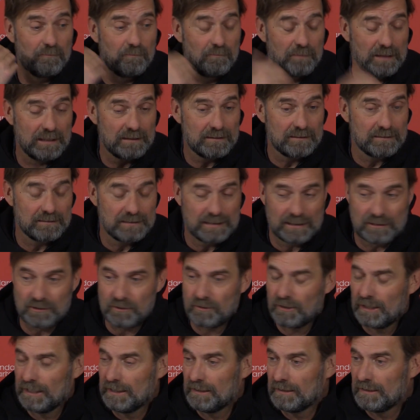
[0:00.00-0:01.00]
But that's
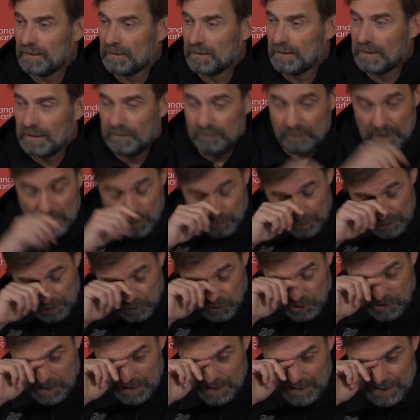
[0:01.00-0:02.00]
great. And now when you
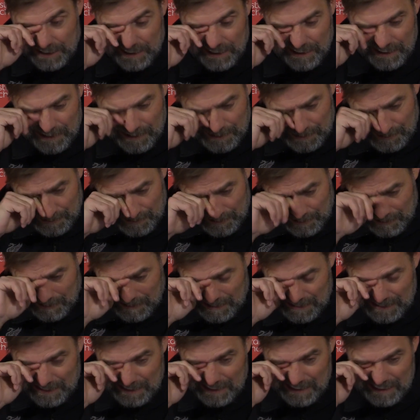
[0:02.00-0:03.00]
see,
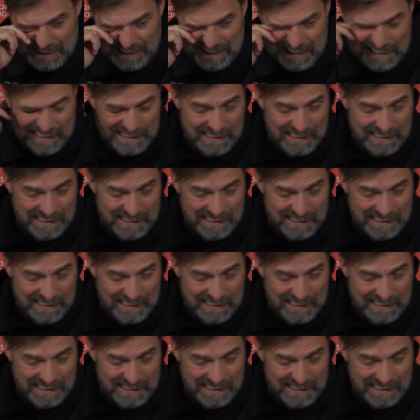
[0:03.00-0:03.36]
the